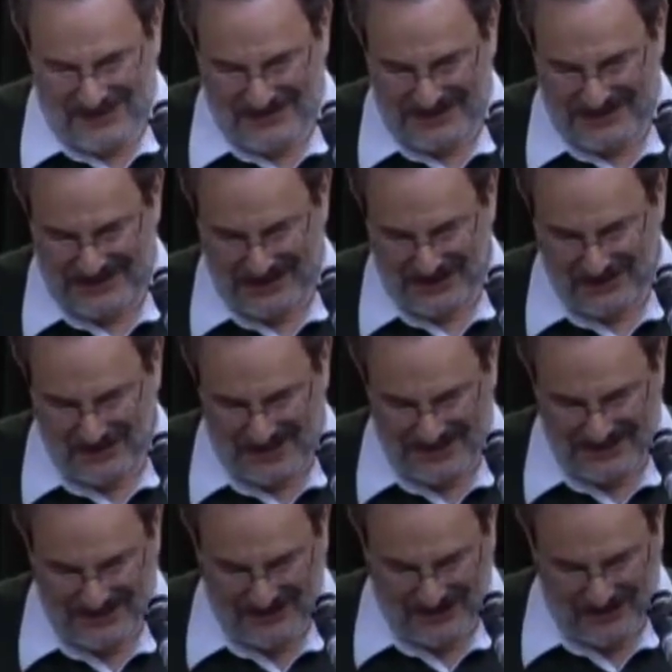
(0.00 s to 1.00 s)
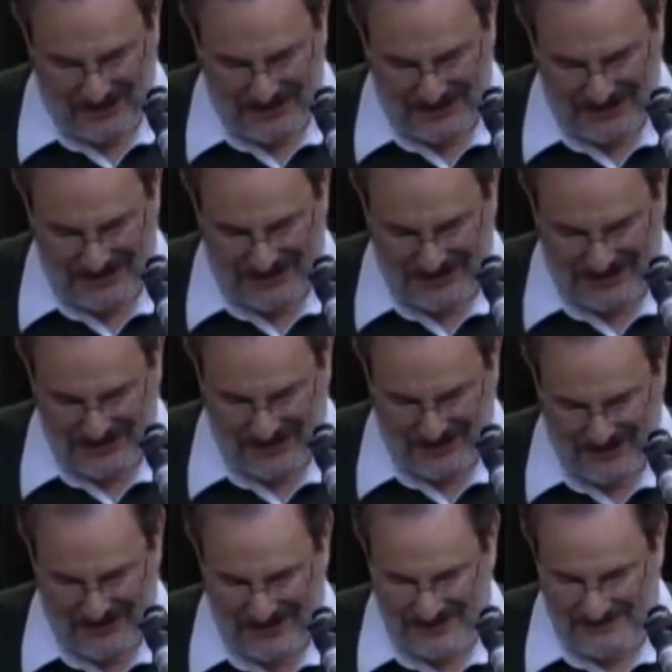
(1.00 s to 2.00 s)
Lucille was, of course,
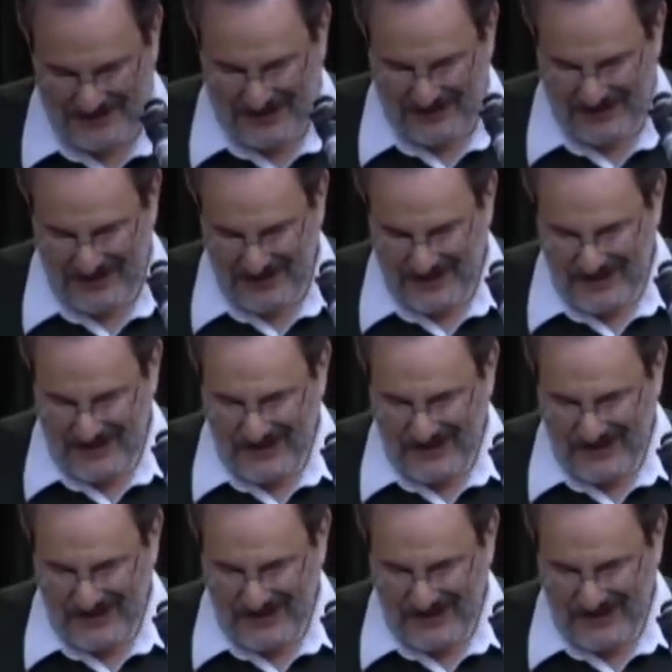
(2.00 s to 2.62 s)
concerned about